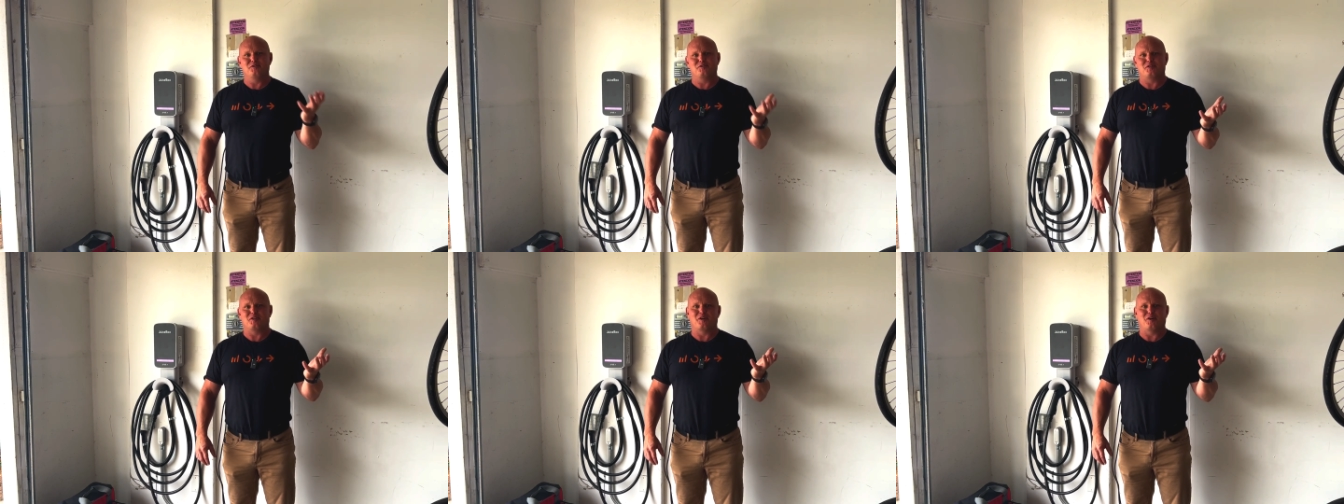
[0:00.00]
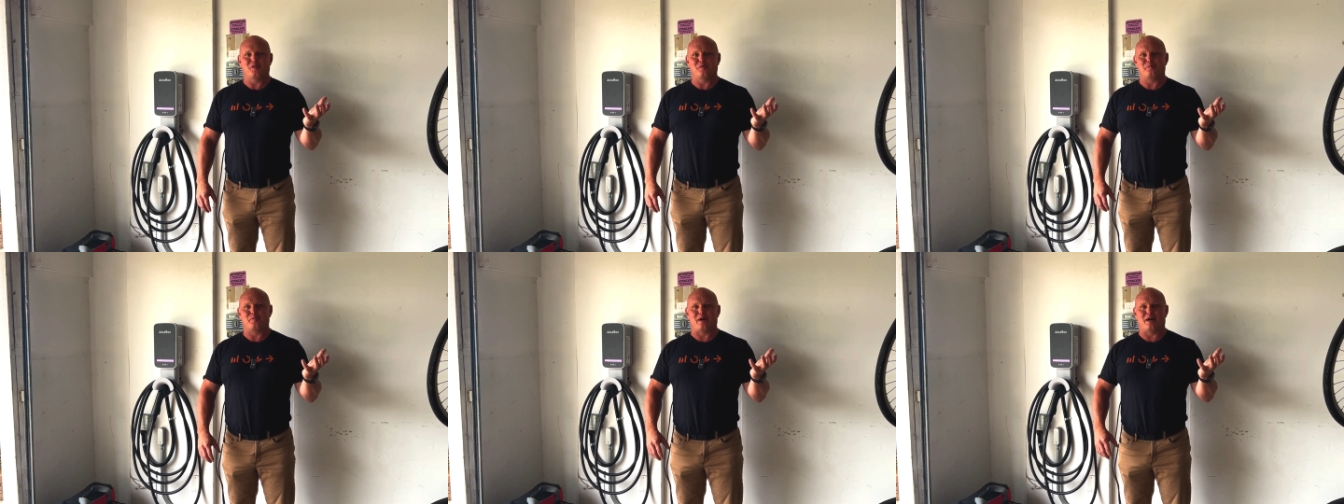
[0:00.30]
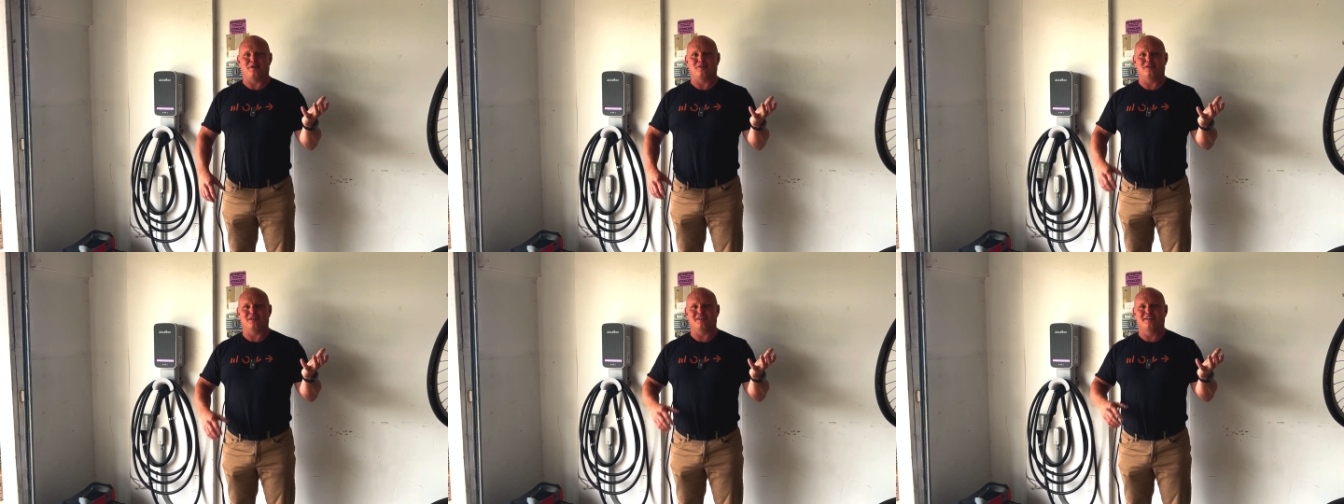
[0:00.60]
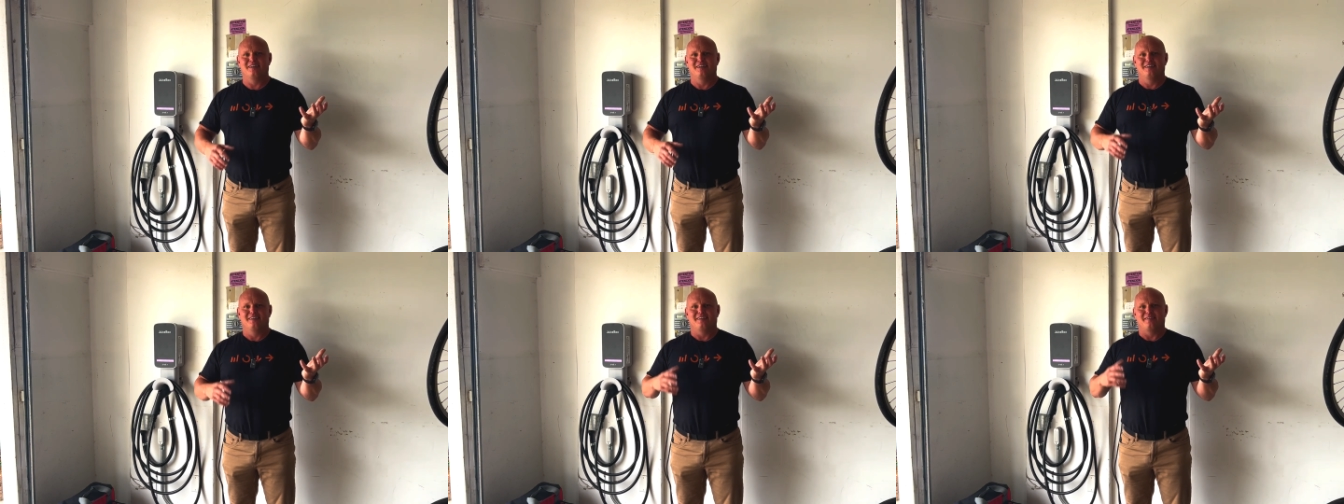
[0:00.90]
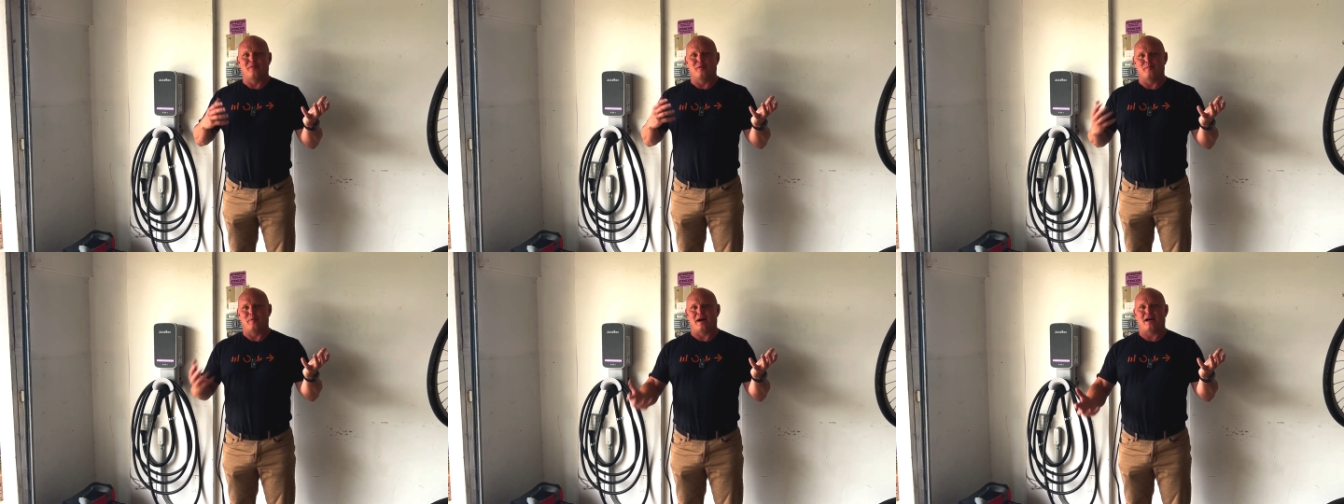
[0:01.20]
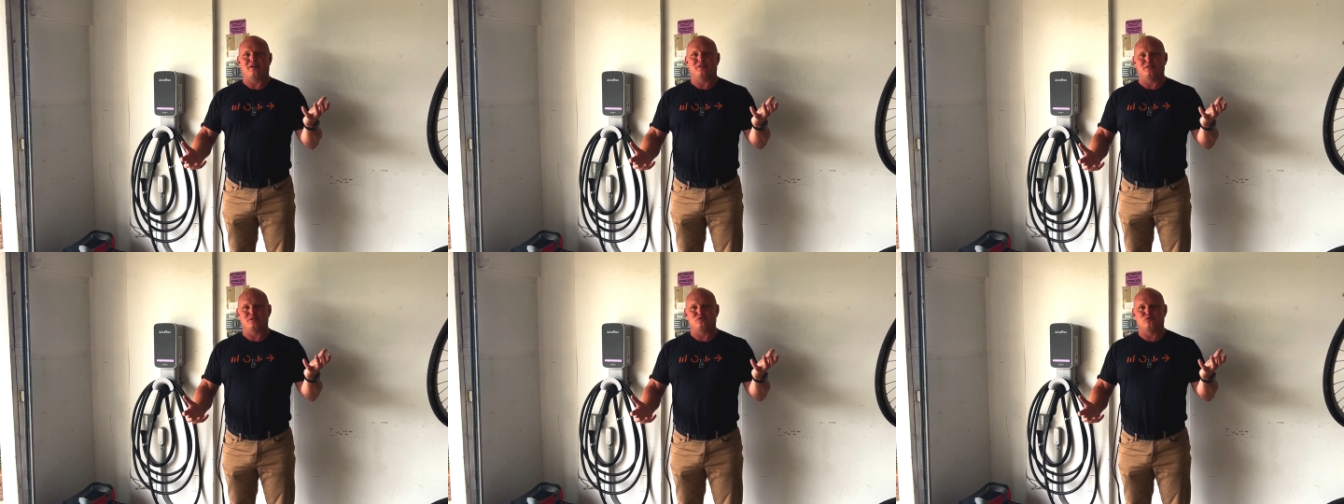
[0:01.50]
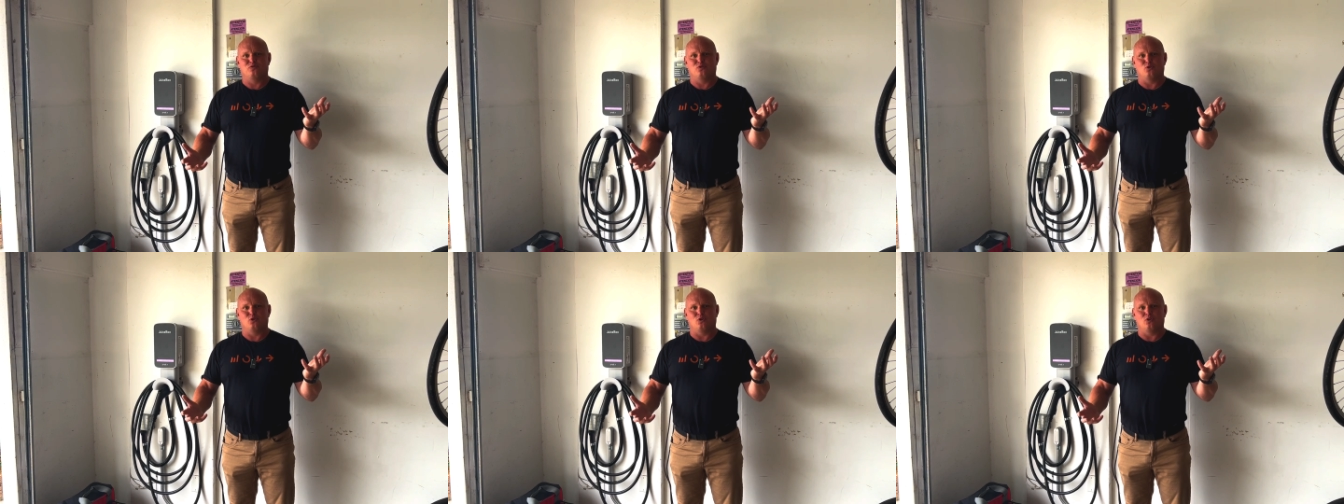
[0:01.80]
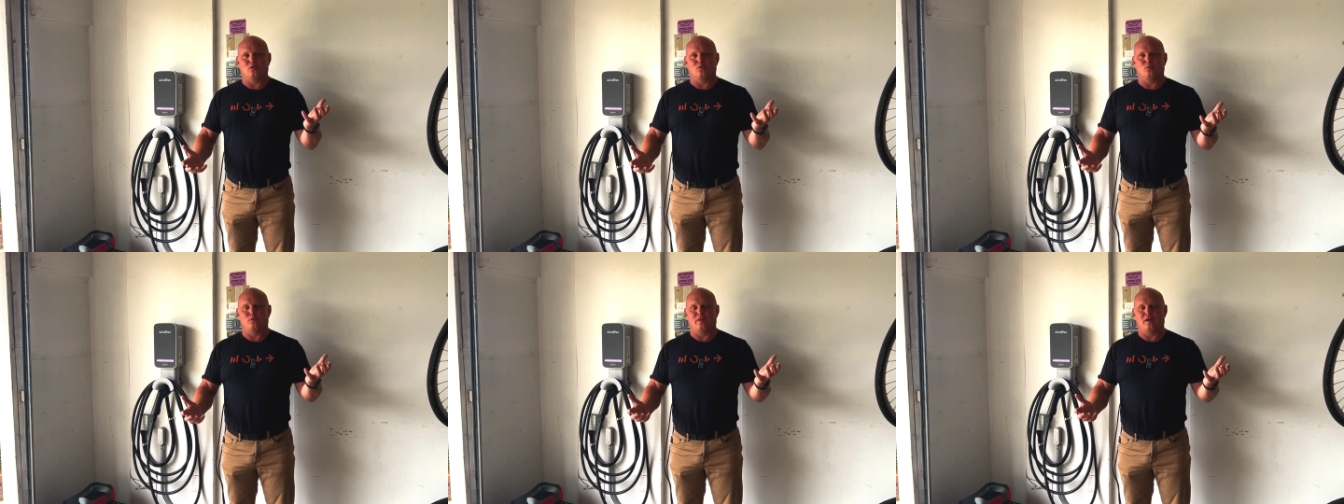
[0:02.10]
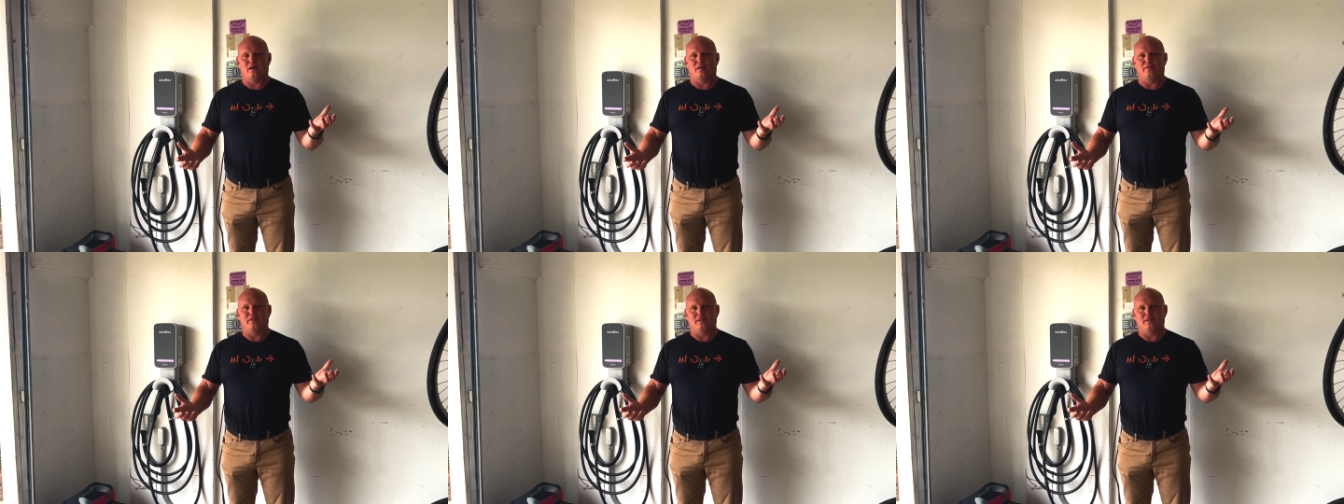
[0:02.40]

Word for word: using all the power, the battery's full, the,